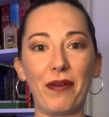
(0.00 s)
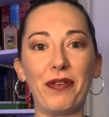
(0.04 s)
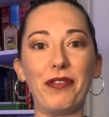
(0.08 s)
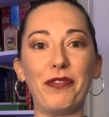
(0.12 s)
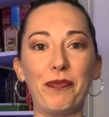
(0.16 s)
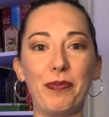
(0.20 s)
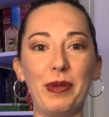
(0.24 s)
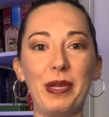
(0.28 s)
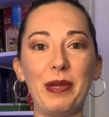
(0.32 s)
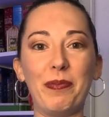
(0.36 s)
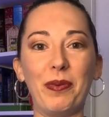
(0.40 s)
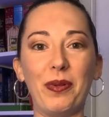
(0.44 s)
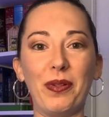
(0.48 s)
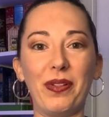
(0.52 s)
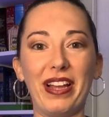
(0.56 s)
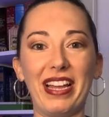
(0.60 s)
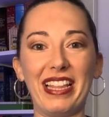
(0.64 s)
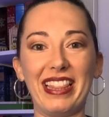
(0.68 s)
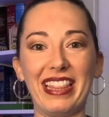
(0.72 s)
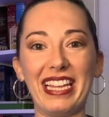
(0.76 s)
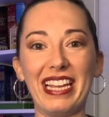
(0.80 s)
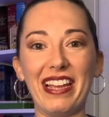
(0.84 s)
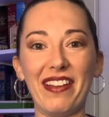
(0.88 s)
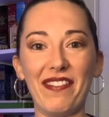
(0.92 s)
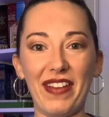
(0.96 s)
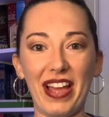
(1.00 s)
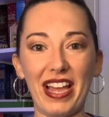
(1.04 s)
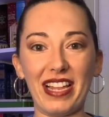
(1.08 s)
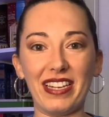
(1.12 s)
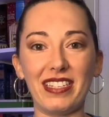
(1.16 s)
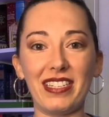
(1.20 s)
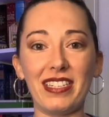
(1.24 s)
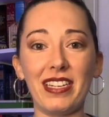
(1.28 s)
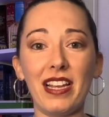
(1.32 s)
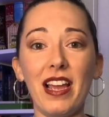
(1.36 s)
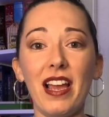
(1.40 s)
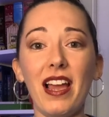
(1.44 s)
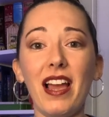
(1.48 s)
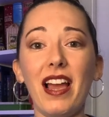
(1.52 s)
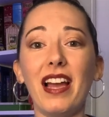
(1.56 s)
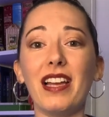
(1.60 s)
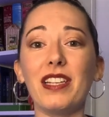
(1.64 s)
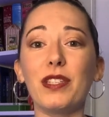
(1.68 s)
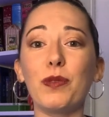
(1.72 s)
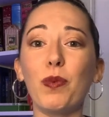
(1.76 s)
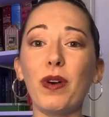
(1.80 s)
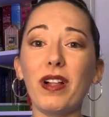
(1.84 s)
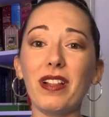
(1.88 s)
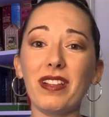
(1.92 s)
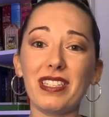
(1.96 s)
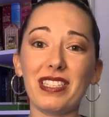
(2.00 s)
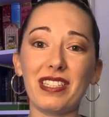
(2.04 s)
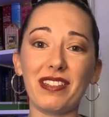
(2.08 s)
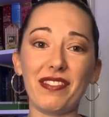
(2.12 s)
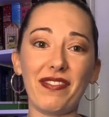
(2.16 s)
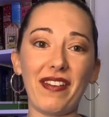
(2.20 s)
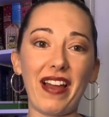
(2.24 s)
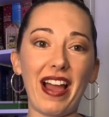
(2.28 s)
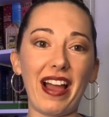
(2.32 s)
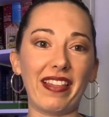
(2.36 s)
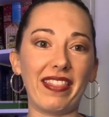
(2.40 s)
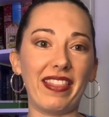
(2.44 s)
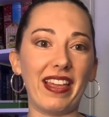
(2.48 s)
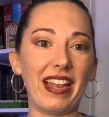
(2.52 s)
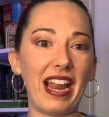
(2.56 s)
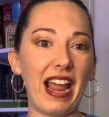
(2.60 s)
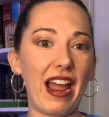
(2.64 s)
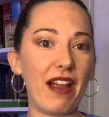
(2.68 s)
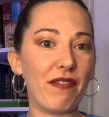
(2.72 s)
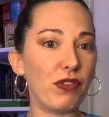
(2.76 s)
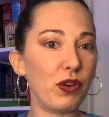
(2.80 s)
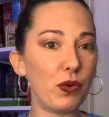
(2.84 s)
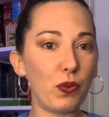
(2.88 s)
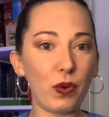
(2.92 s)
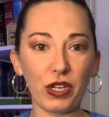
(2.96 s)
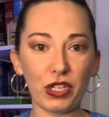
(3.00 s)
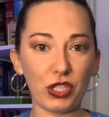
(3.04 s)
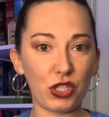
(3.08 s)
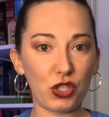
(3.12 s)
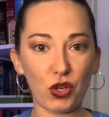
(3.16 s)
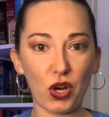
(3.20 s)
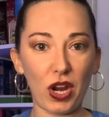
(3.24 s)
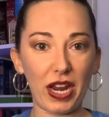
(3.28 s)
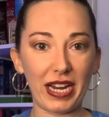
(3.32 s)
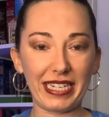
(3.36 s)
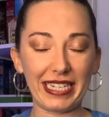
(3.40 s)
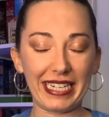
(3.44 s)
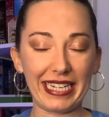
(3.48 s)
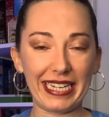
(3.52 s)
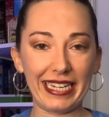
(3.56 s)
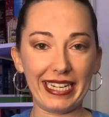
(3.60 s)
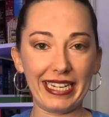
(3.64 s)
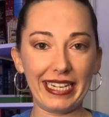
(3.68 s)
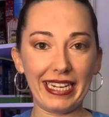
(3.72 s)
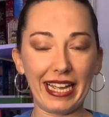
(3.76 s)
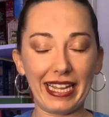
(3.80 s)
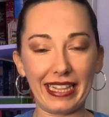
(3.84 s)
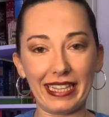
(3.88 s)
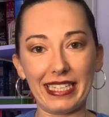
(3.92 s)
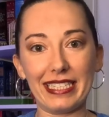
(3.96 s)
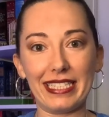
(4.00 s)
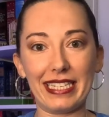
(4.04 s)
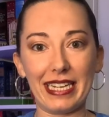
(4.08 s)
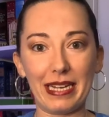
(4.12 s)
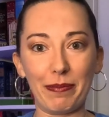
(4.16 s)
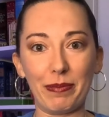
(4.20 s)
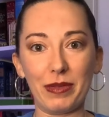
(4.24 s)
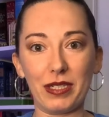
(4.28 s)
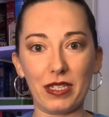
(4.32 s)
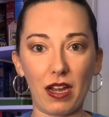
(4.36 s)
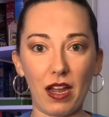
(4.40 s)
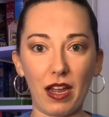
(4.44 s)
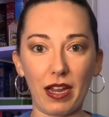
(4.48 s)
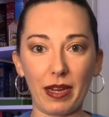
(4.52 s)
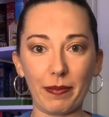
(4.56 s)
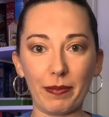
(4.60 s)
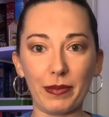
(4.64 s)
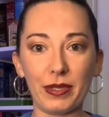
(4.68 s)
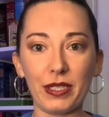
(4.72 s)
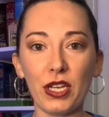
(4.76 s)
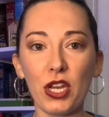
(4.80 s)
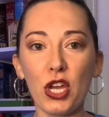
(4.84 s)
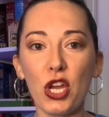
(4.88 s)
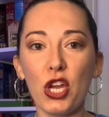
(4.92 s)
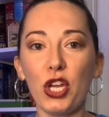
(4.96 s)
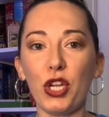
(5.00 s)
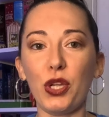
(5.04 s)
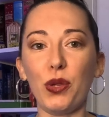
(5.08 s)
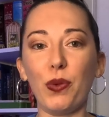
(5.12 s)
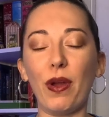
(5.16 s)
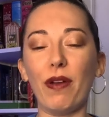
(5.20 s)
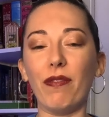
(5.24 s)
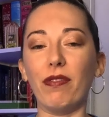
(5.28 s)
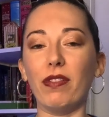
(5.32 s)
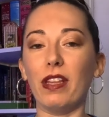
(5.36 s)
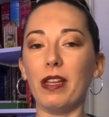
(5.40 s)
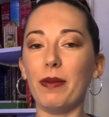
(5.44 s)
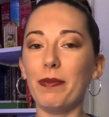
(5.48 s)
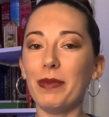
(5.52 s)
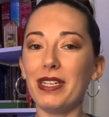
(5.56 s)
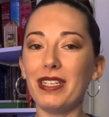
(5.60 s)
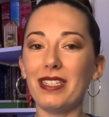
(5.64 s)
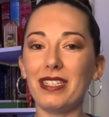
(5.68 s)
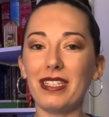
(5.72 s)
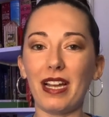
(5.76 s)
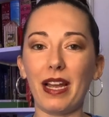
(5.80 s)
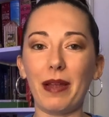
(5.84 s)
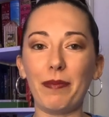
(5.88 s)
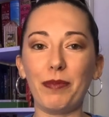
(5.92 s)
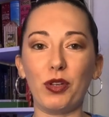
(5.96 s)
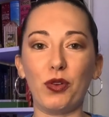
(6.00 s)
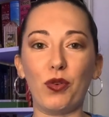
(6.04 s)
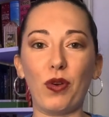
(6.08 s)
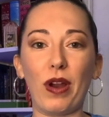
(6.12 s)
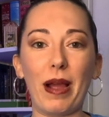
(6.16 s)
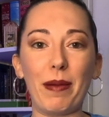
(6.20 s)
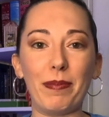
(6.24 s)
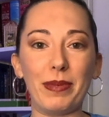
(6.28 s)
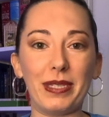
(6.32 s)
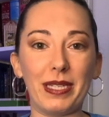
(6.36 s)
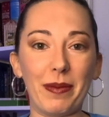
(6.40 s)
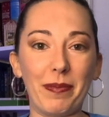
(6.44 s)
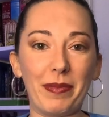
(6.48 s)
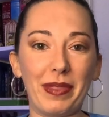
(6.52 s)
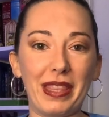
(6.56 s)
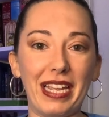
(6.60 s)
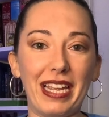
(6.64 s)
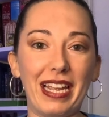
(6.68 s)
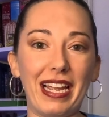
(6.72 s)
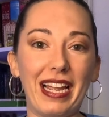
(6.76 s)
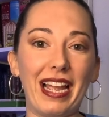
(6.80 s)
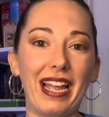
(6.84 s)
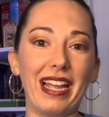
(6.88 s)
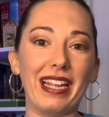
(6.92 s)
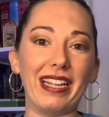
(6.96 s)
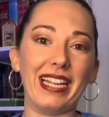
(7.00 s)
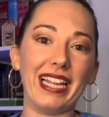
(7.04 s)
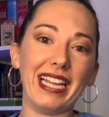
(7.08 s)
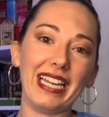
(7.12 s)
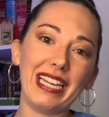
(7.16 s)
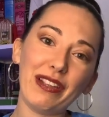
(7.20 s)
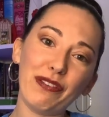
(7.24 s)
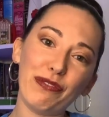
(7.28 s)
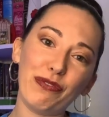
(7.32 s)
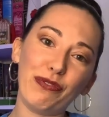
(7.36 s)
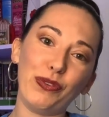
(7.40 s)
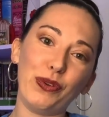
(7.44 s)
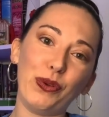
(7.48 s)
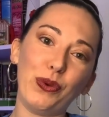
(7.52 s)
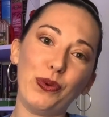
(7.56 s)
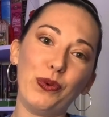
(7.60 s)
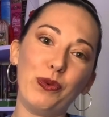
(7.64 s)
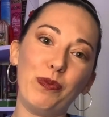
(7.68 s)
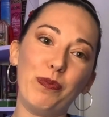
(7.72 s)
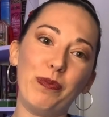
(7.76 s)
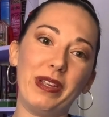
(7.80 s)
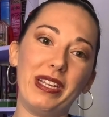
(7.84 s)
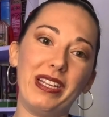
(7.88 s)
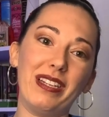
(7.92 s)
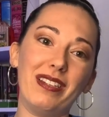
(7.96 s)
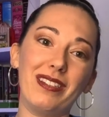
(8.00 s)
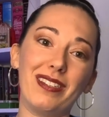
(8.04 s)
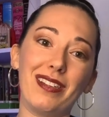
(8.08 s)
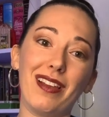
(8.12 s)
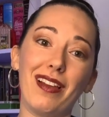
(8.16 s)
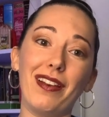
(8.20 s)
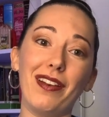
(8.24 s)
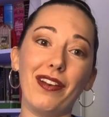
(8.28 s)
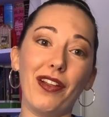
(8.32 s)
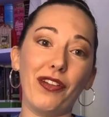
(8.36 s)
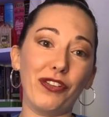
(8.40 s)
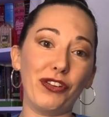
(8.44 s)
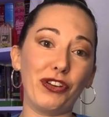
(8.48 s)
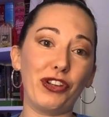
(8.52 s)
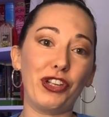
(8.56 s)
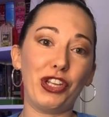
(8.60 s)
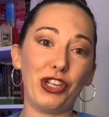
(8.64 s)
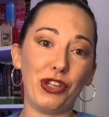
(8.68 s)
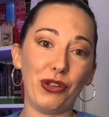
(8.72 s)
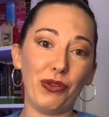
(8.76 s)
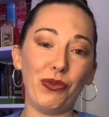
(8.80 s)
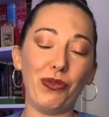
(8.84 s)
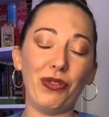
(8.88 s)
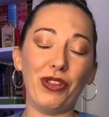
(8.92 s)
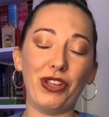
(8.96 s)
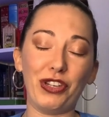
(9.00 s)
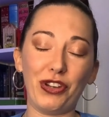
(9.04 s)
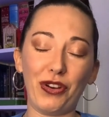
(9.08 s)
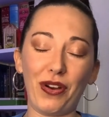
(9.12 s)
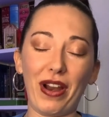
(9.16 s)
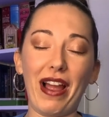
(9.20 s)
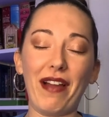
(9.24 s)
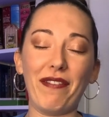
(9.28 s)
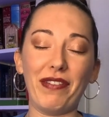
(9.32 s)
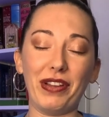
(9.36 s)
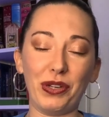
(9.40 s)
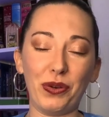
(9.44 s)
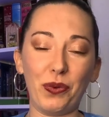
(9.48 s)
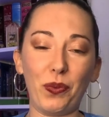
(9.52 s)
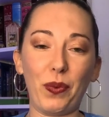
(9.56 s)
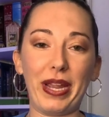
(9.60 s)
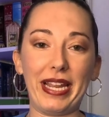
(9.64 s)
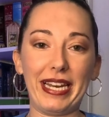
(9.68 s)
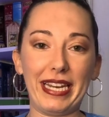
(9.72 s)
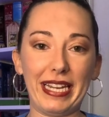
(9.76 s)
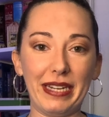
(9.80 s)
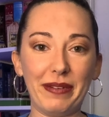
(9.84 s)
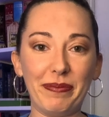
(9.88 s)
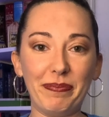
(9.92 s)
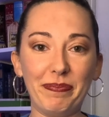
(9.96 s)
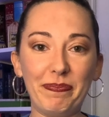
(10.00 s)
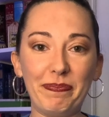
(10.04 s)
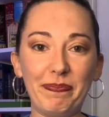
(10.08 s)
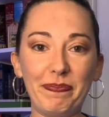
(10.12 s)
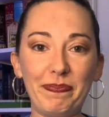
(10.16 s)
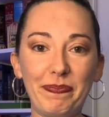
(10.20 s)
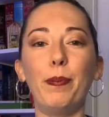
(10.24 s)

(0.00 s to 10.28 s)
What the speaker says: of people at the event, as well as the fact that everyone is trying to eat at the same times. You have limited time to grab something, and getting food means another queue that you're having to wait in.